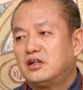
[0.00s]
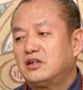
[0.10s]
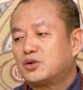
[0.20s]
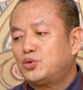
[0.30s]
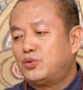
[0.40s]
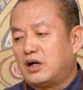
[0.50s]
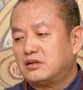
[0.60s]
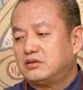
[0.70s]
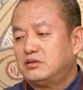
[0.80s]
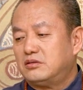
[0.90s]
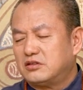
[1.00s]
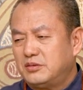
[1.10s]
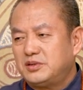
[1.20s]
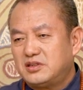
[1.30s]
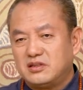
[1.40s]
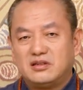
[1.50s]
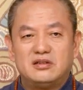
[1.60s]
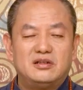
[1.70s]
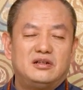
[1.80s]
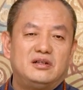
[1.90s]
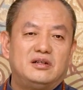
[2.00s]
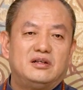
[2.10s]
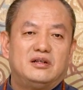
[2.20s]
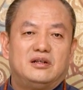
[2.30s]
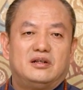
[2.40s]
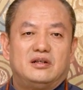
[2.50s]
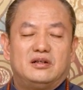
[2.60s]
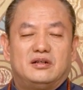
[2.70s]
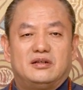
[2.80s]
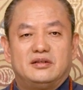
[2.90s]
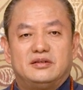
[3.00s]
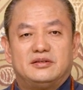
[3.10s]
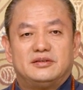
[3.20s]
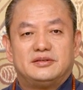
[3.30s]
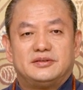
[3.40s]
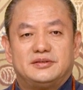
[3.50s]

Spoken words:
Didn't he become a monk only after becoming an orphan?